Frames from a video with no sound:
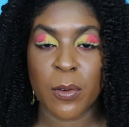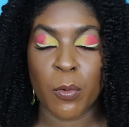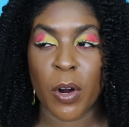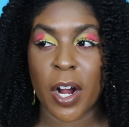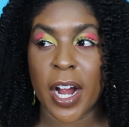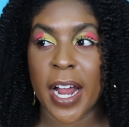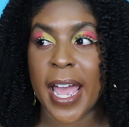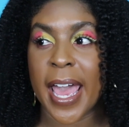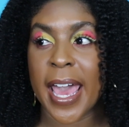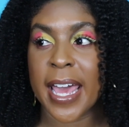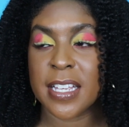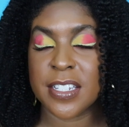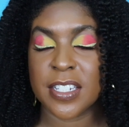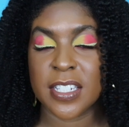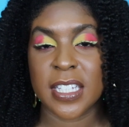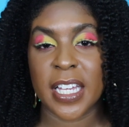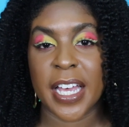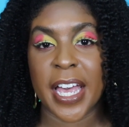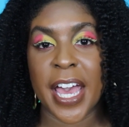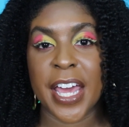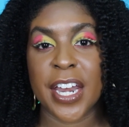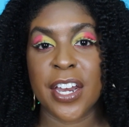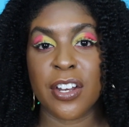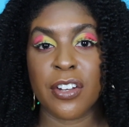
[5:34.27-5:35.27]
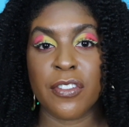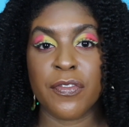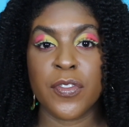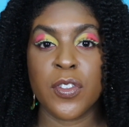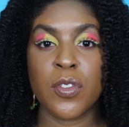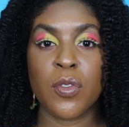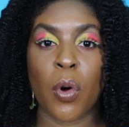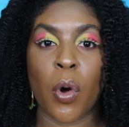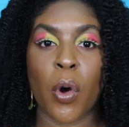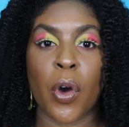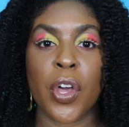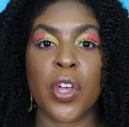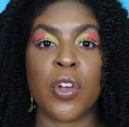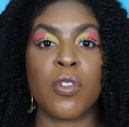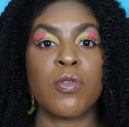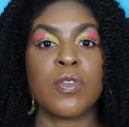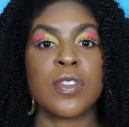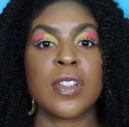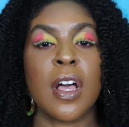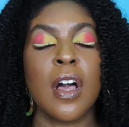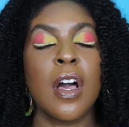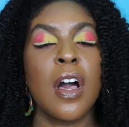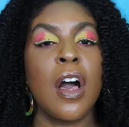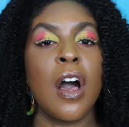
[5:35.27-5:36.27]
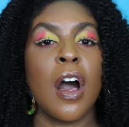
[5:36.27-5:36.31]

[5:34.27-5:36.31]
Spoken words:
where I actually added a few oils